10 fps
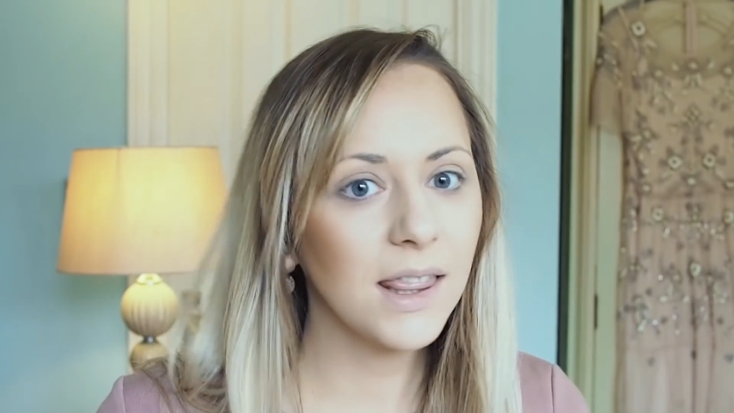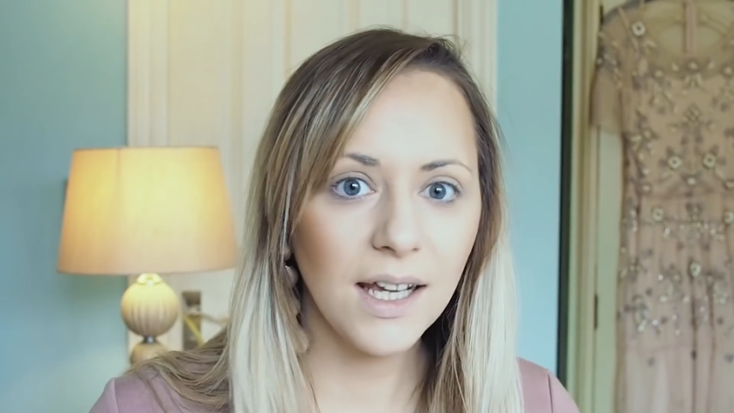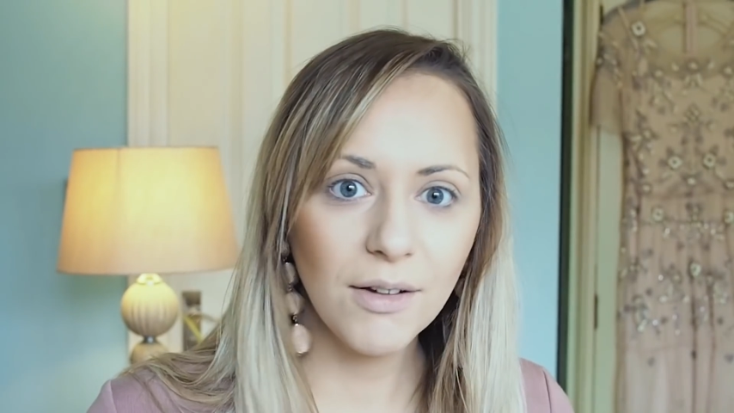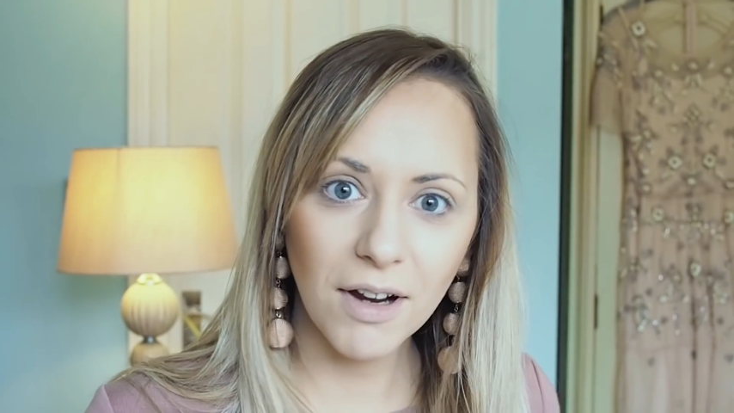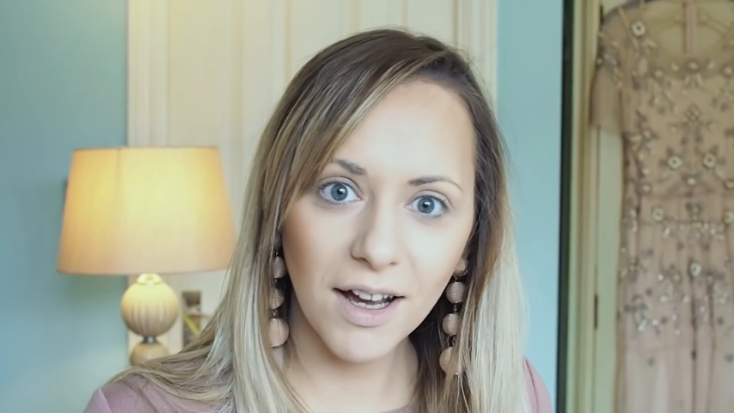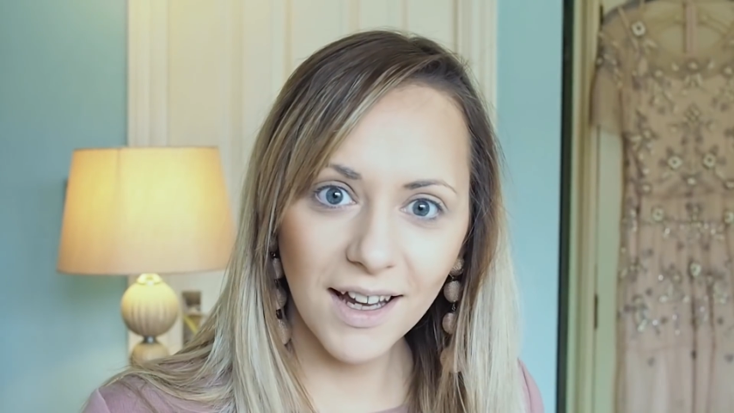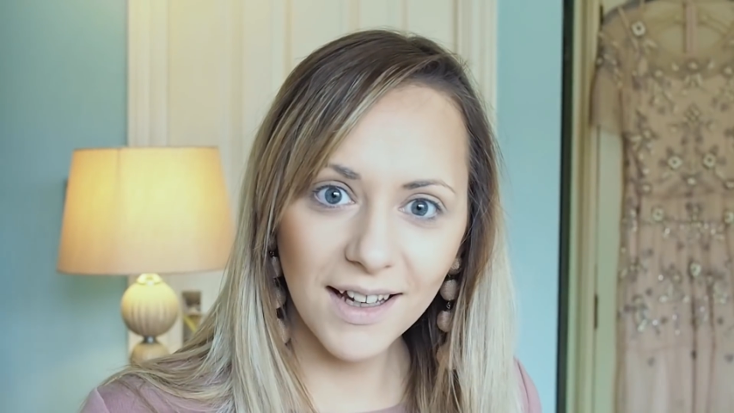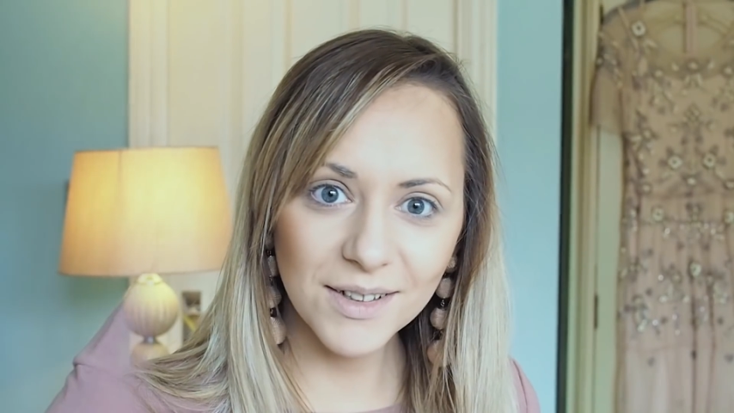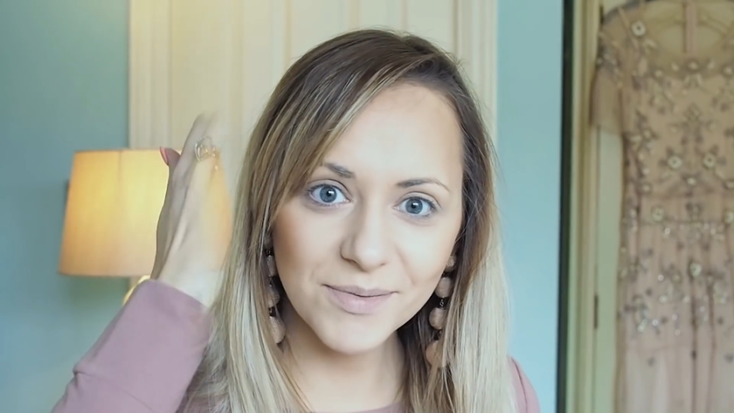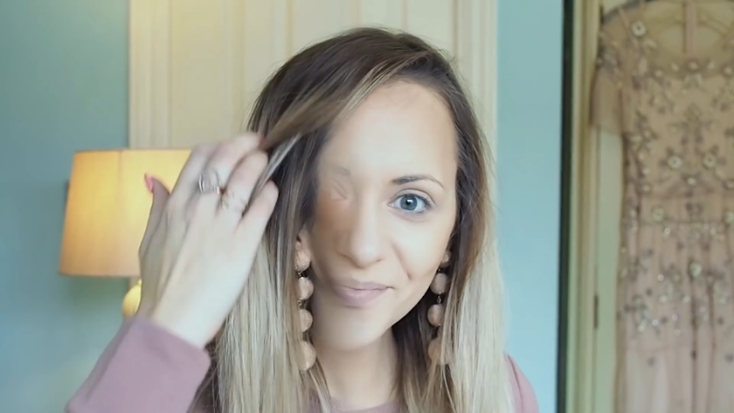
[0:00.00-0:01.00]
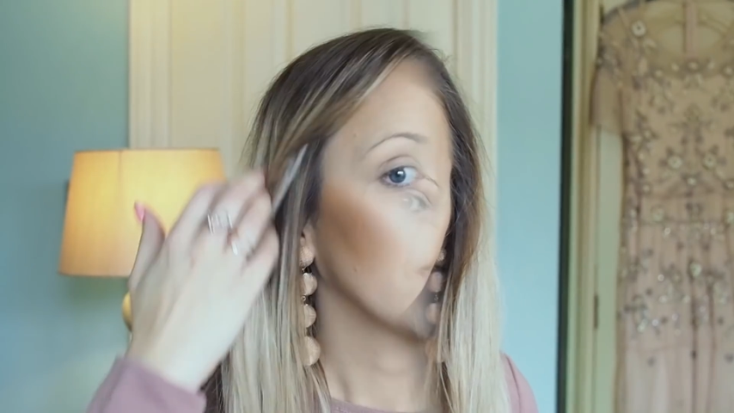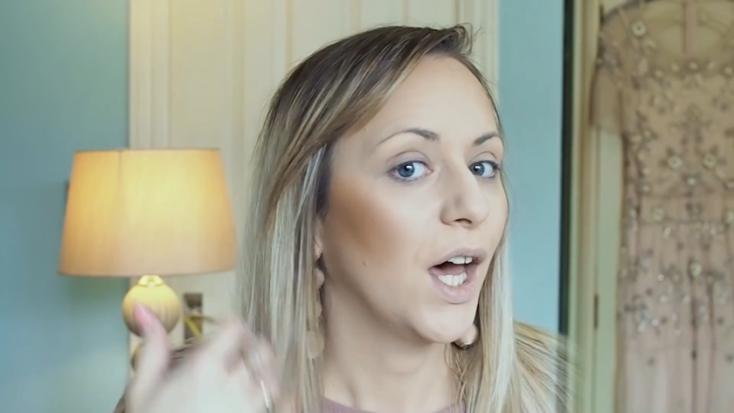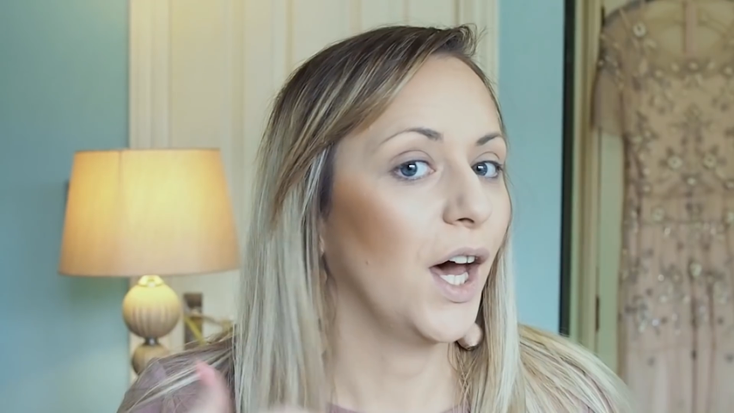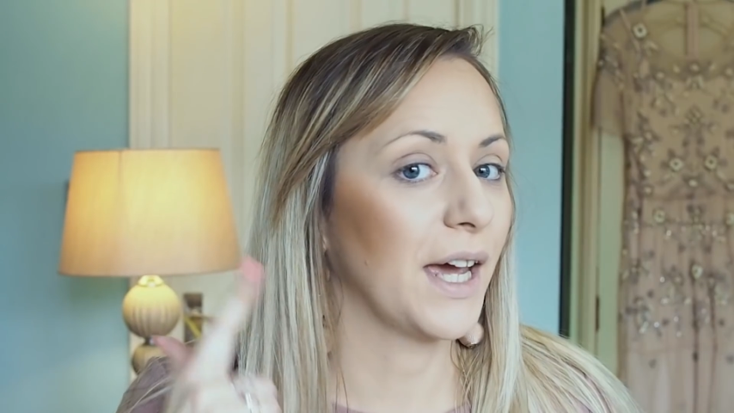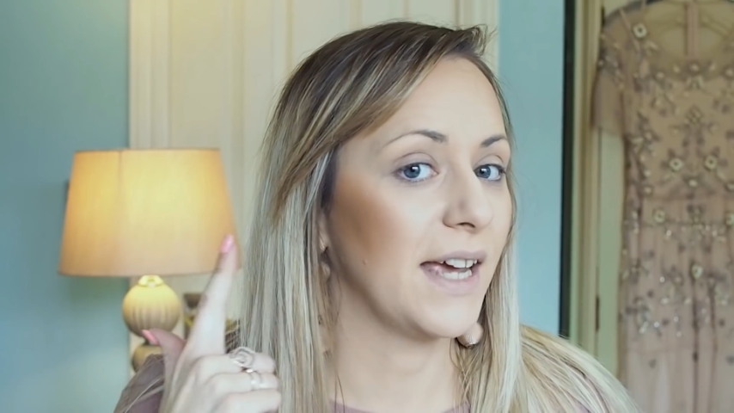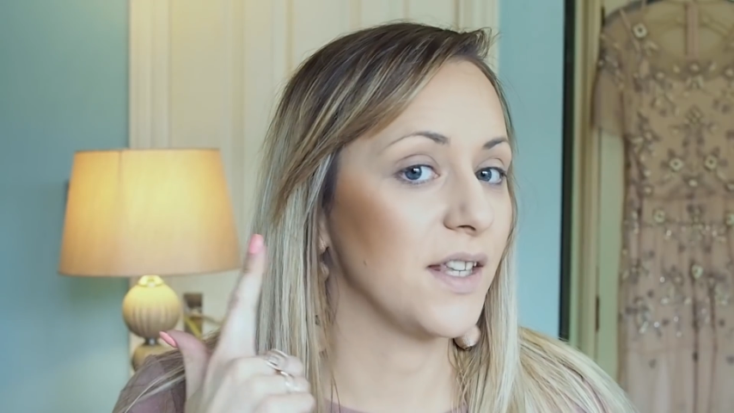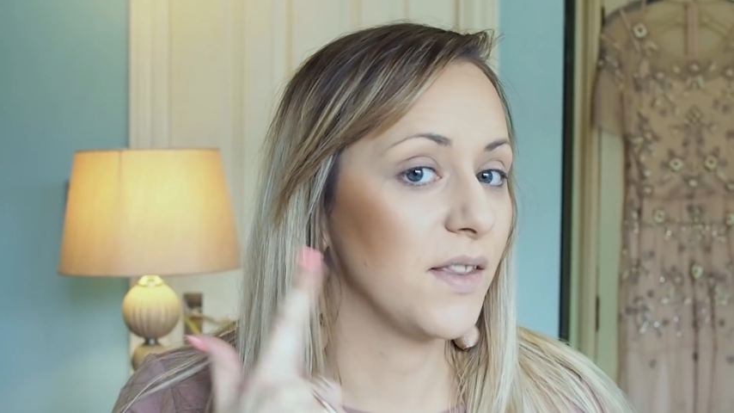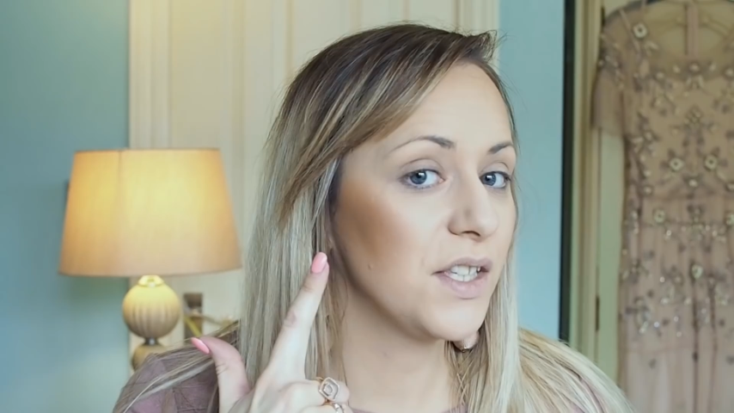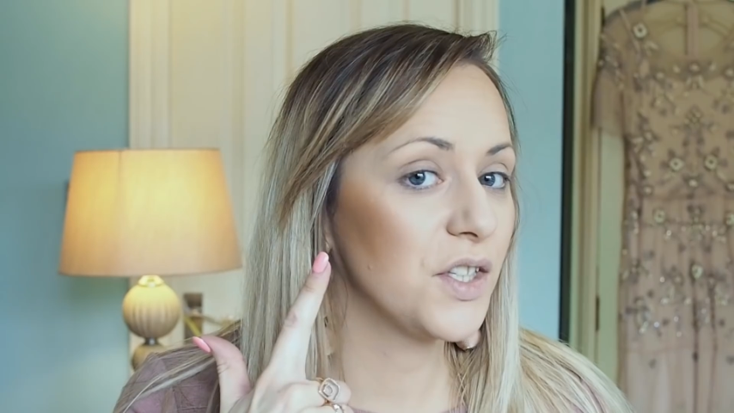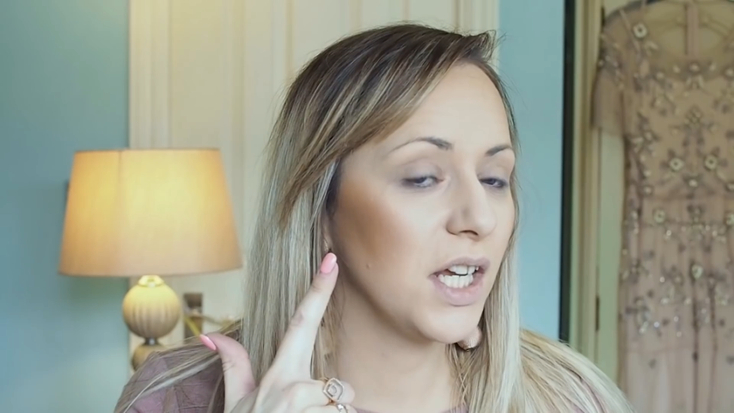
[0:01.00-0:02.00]
thing, right? Okay, so
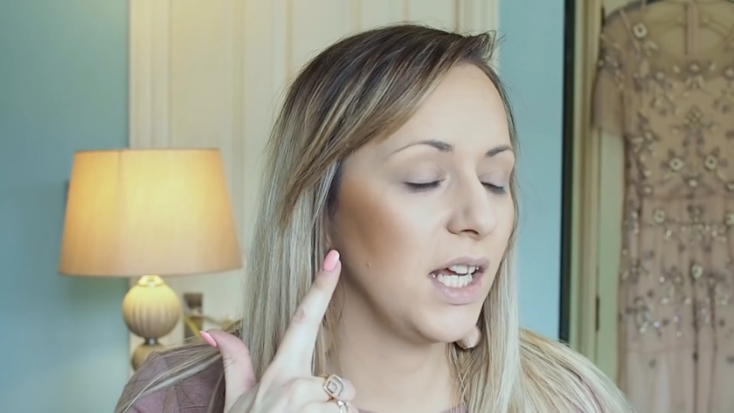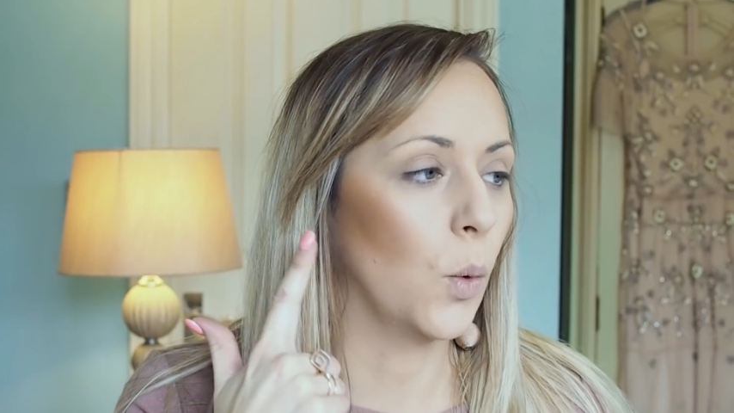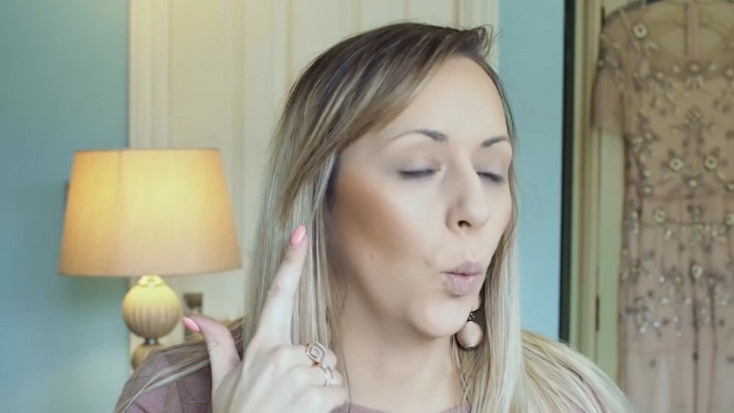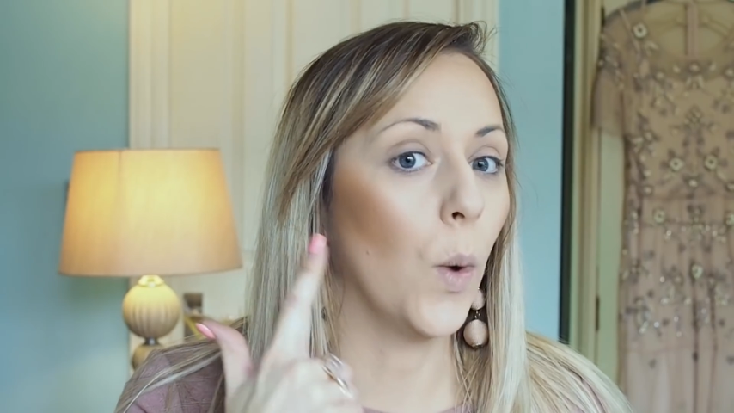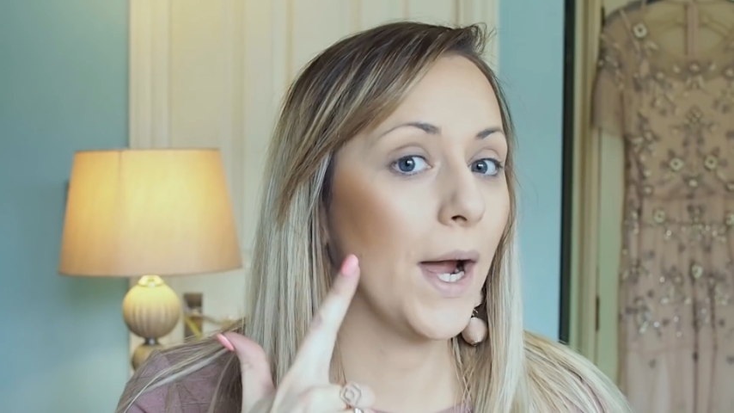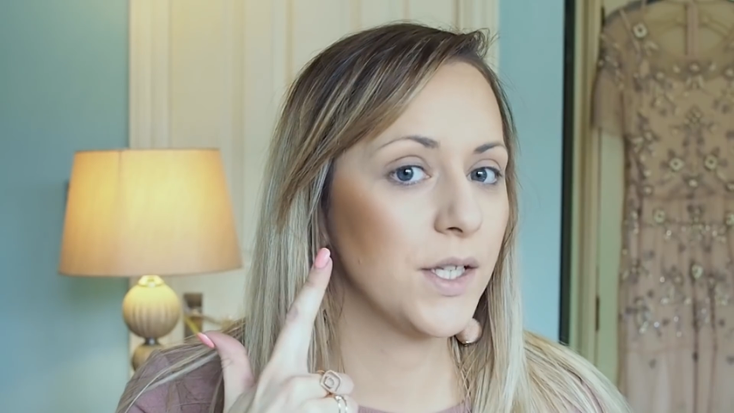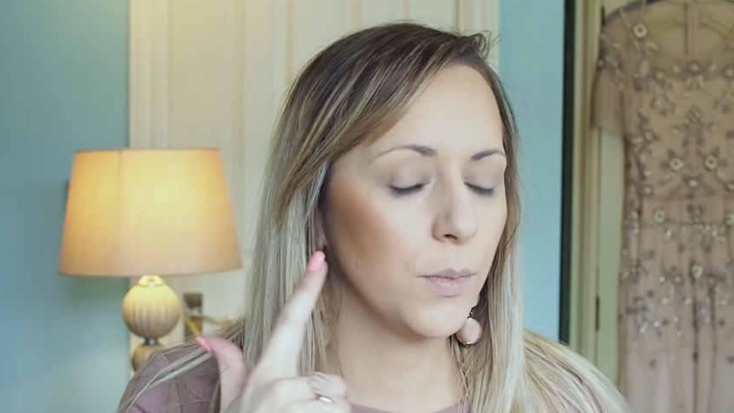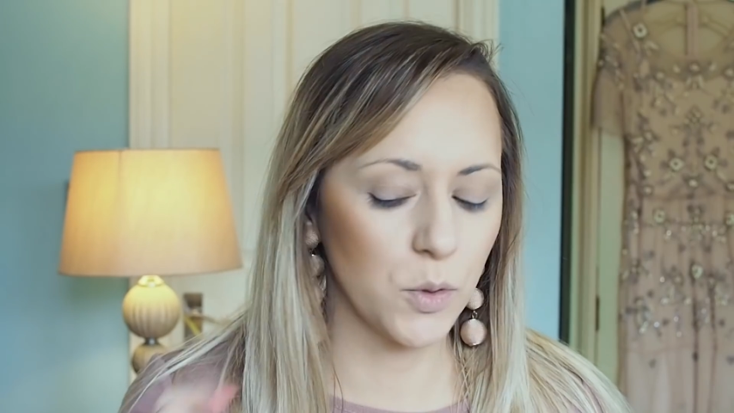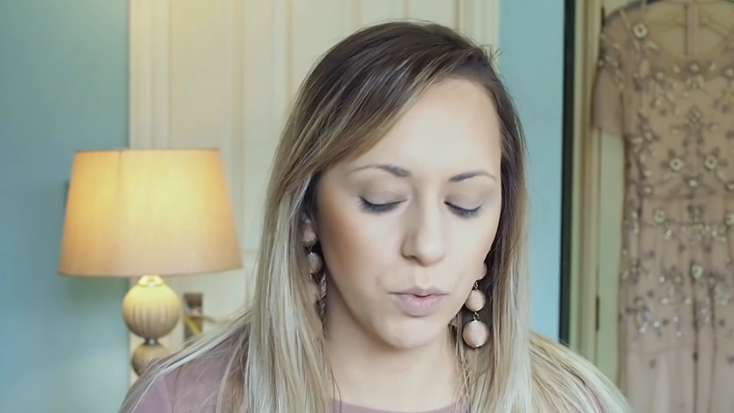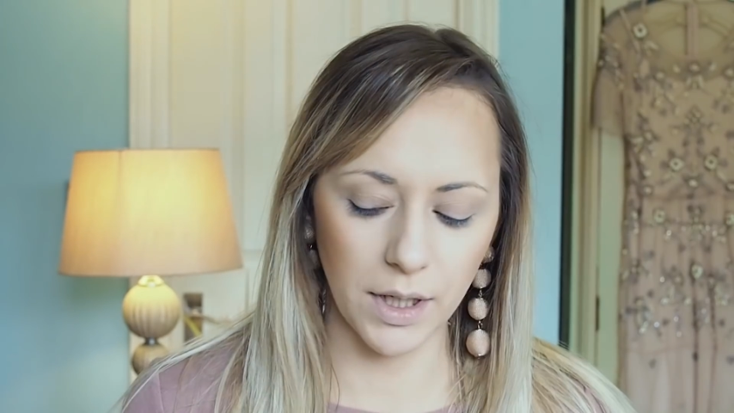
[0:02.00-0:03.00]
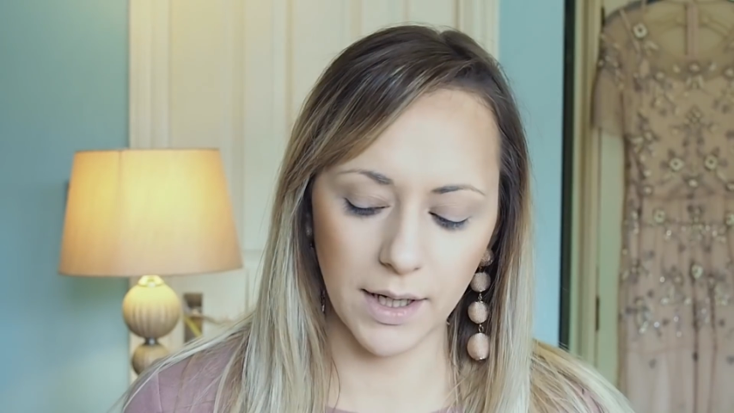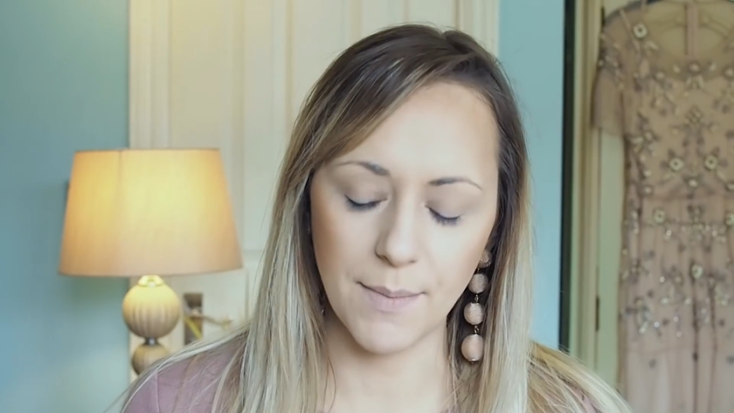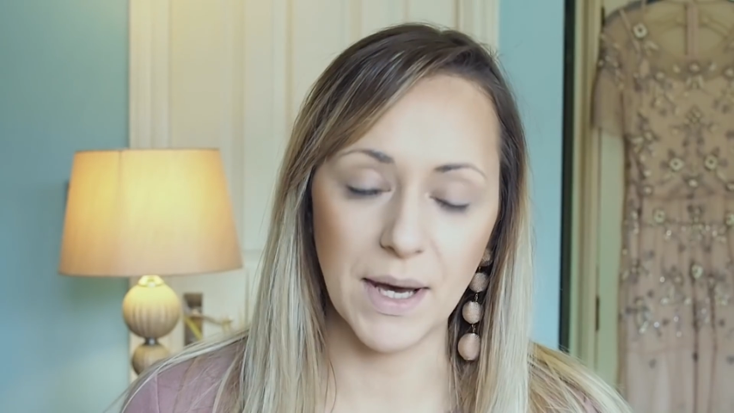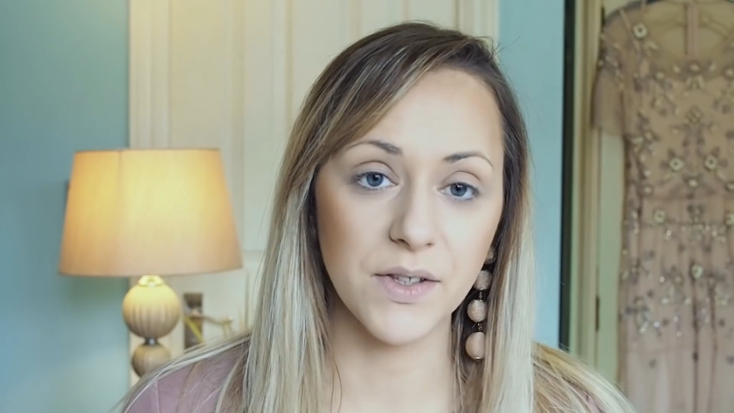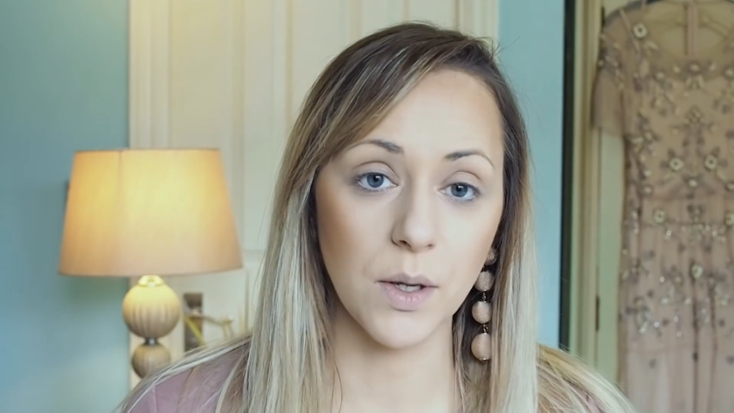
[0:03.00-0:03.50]
this cheek, way too much product came out.